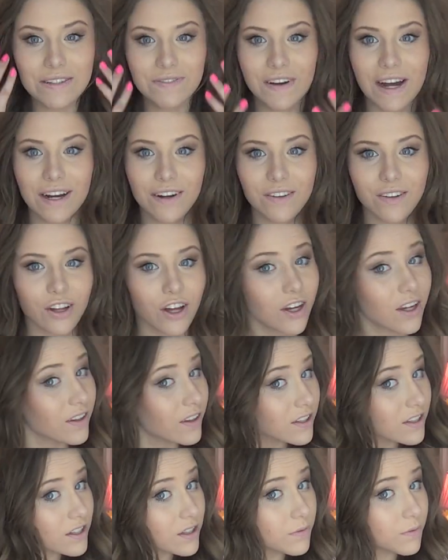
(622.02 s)
the final look,
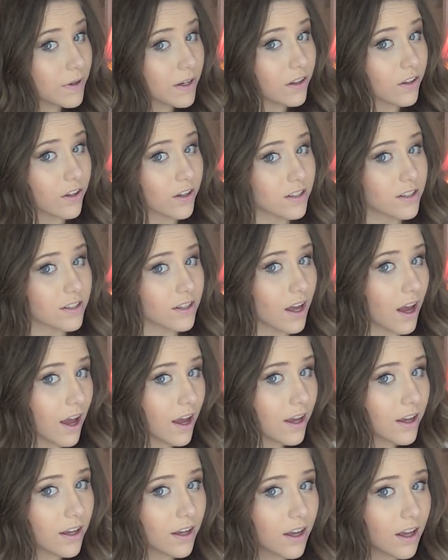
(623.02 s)
and this is what it looks
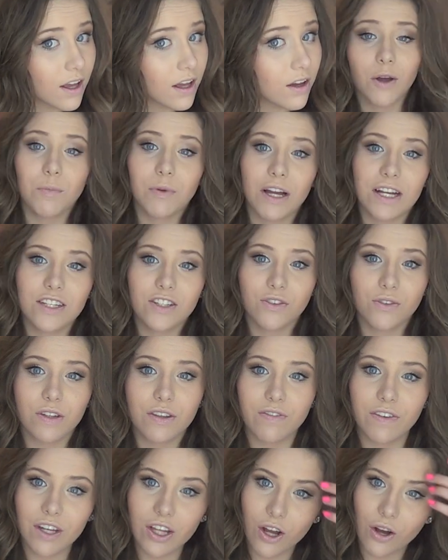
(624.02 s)
like. If you guys enjoyed
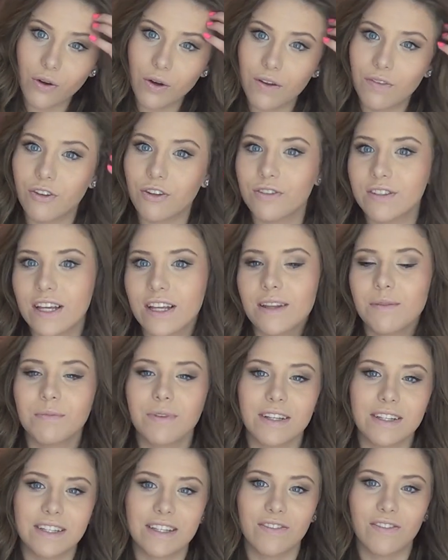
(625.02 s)
the video, if you did, then
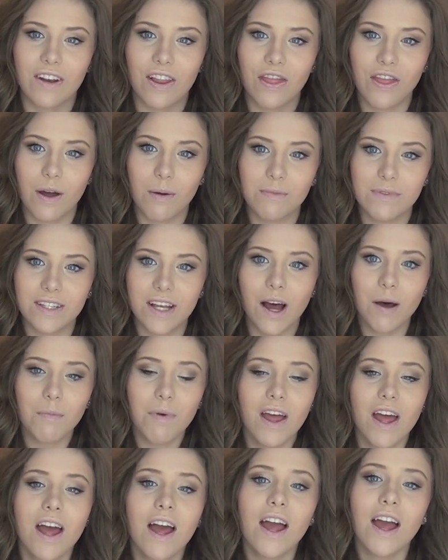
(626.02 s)
please give it a thumbs
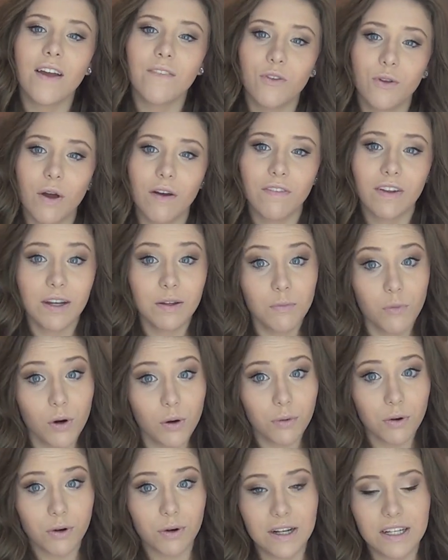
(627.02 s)
up. If you have any
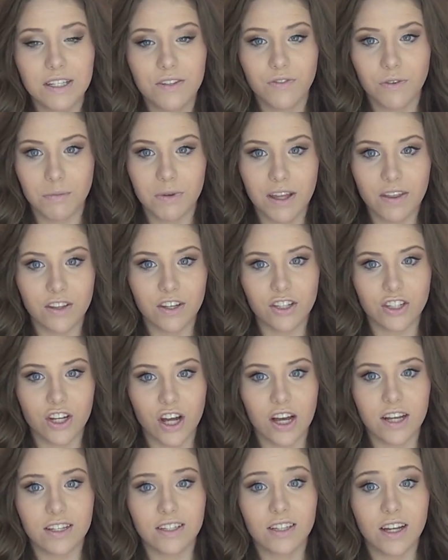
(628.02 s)
more requests for me, then
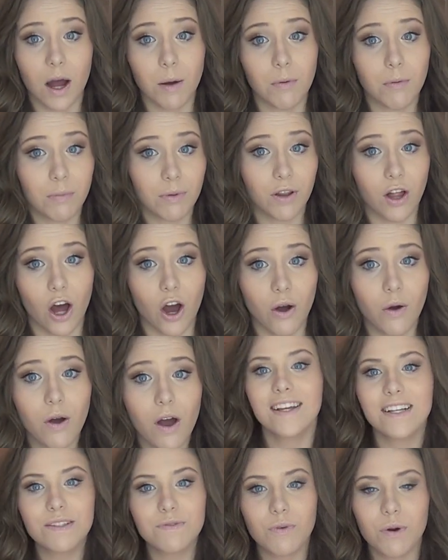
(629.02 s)
just comment below.
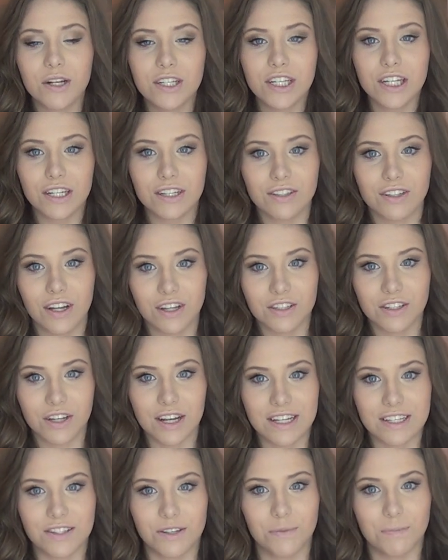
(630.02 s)
Thanks for watching, and I'll talk to you
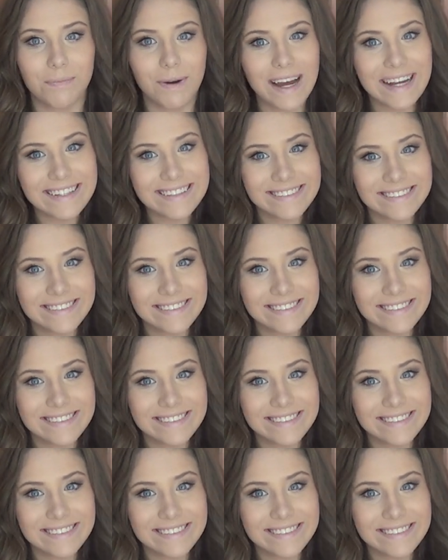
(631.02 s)
guys soon. Bye!